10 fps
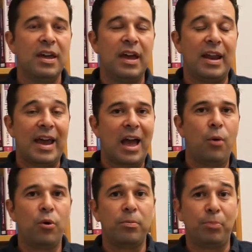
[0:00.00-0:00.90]
and how
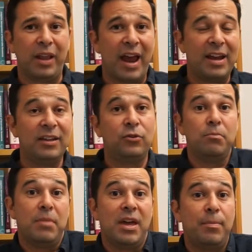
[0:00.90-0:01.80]
we're planning to
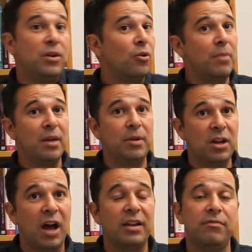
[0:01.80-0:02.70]
maybe or maybe
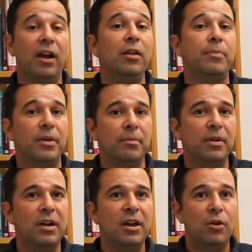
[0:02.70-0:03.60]
not develop them,
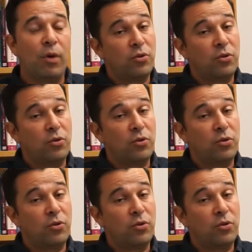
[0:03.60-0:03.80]
right?